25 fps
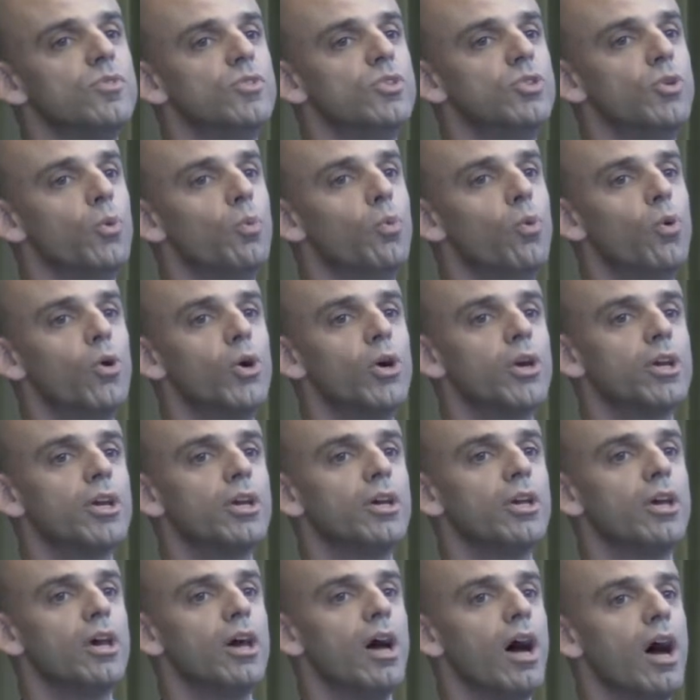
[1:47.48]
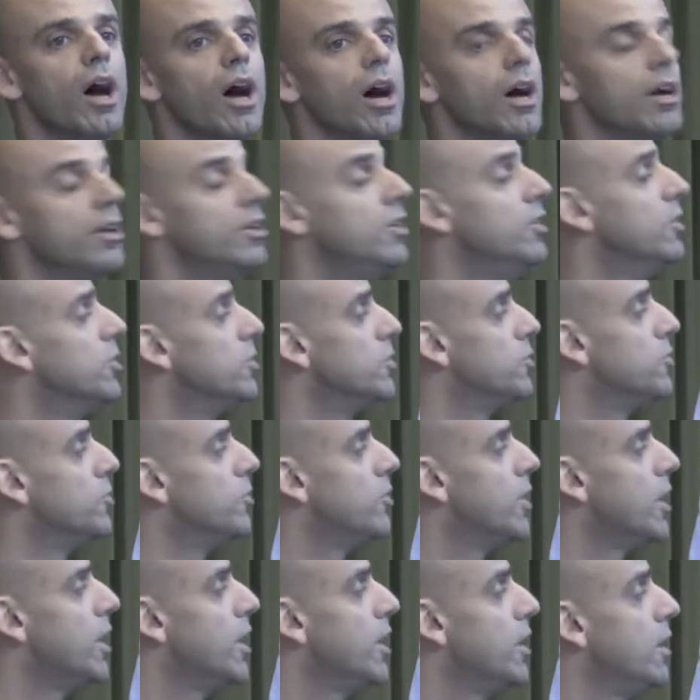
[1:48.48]
the work here
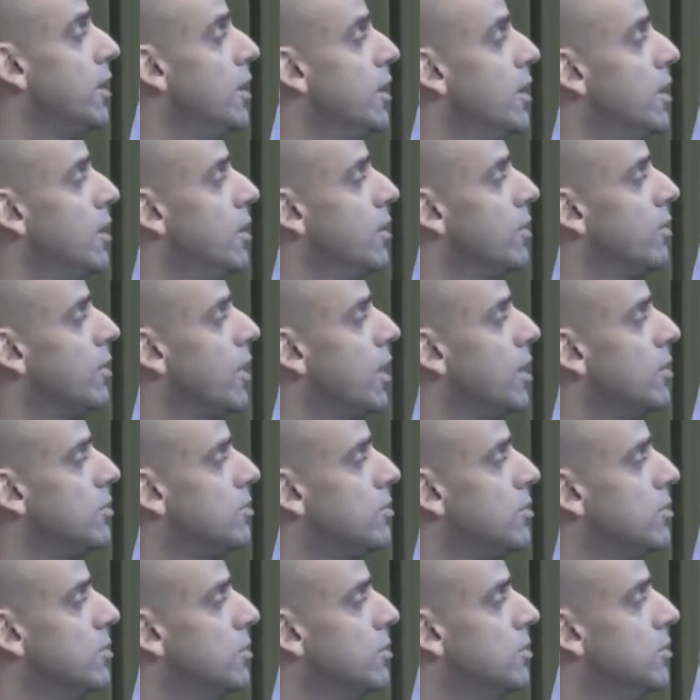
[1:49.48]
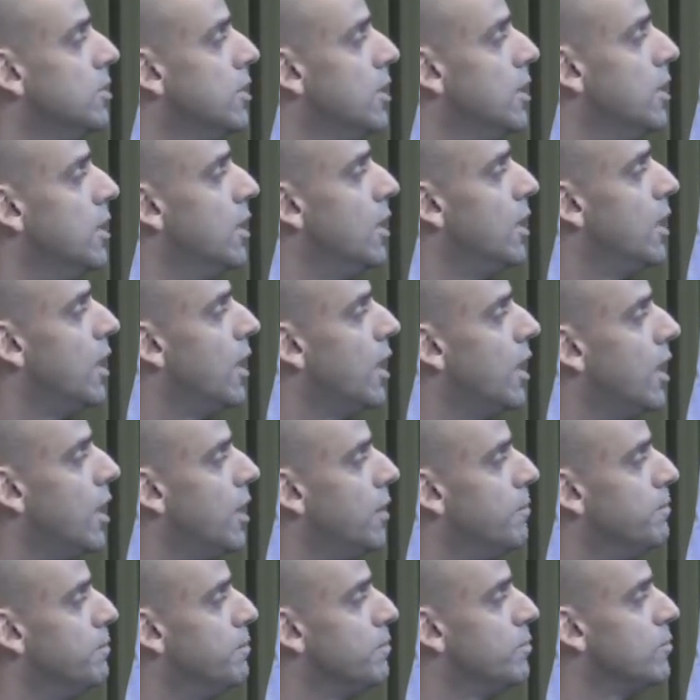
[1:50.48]
today. Okay, so
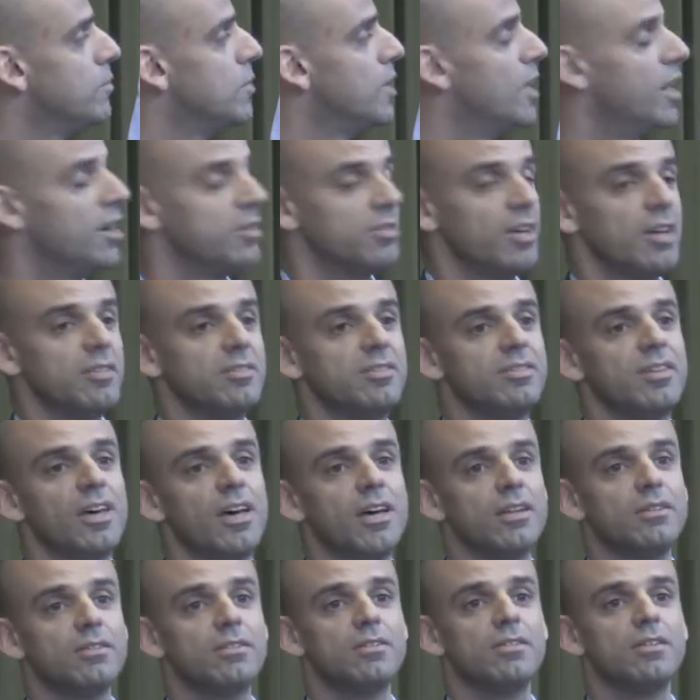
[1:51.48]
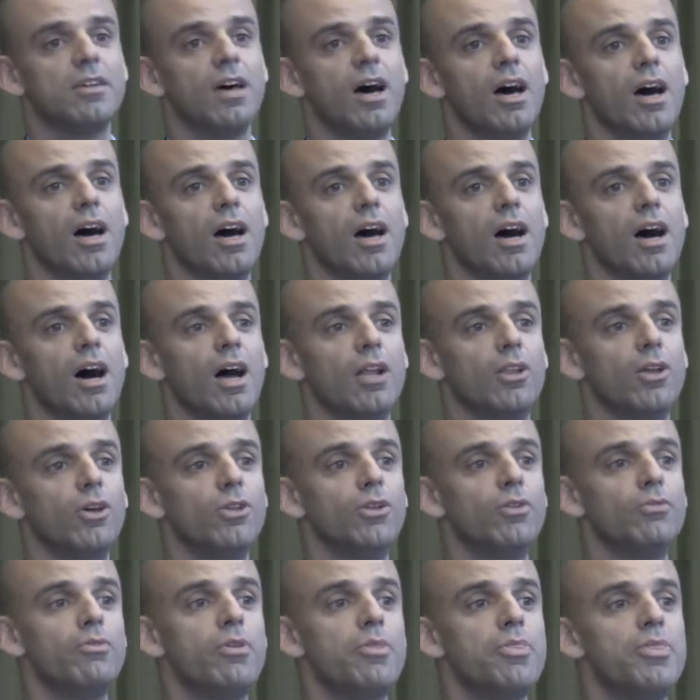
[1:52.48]
as I said, a
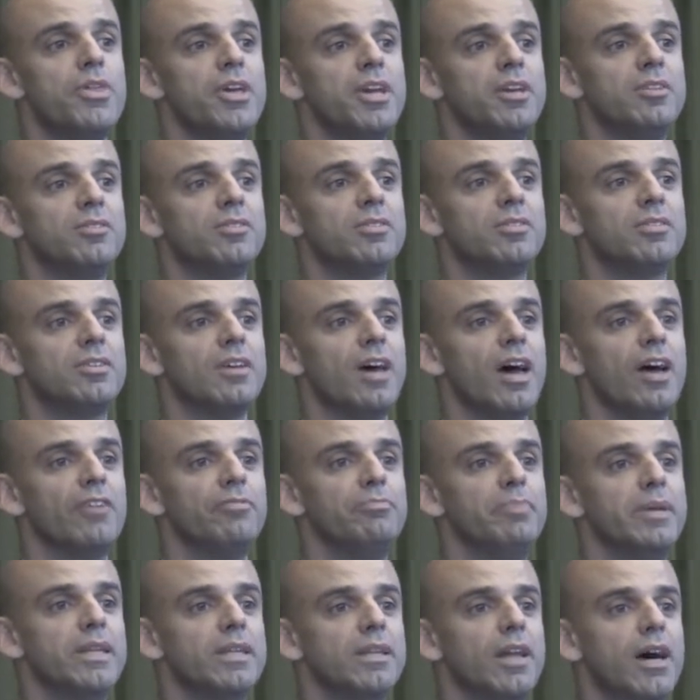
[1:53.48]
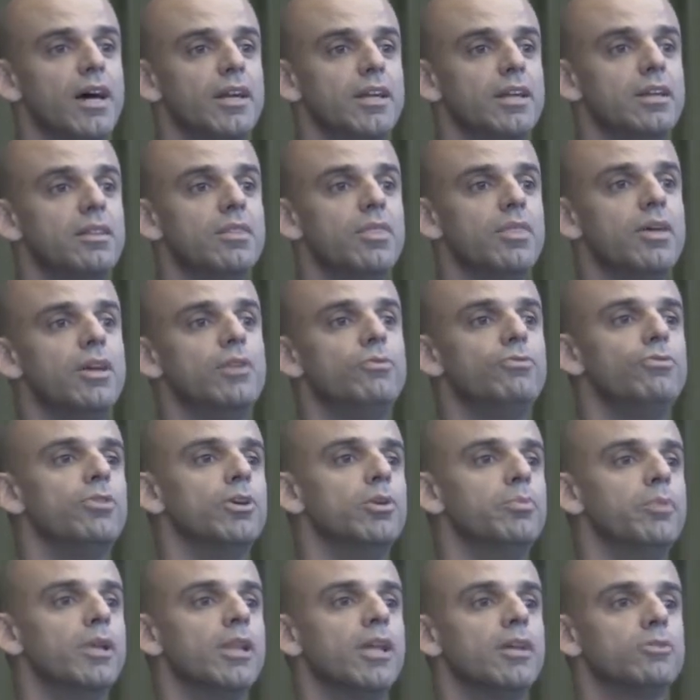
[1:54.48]
lot of the things have been done in thin
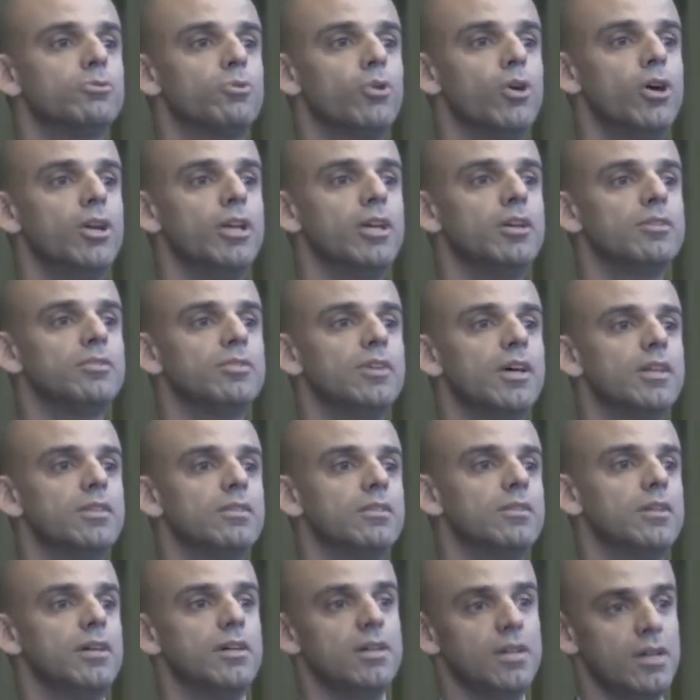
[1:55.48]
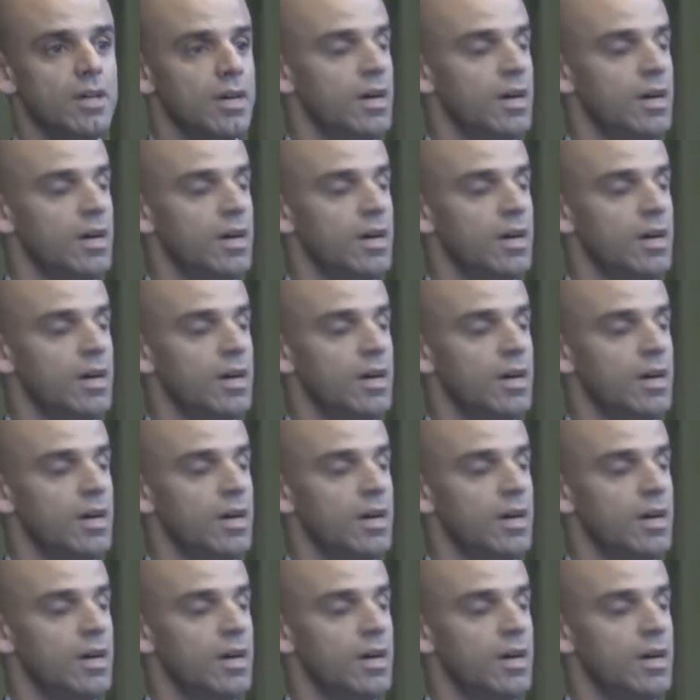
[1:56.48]
film electronics, and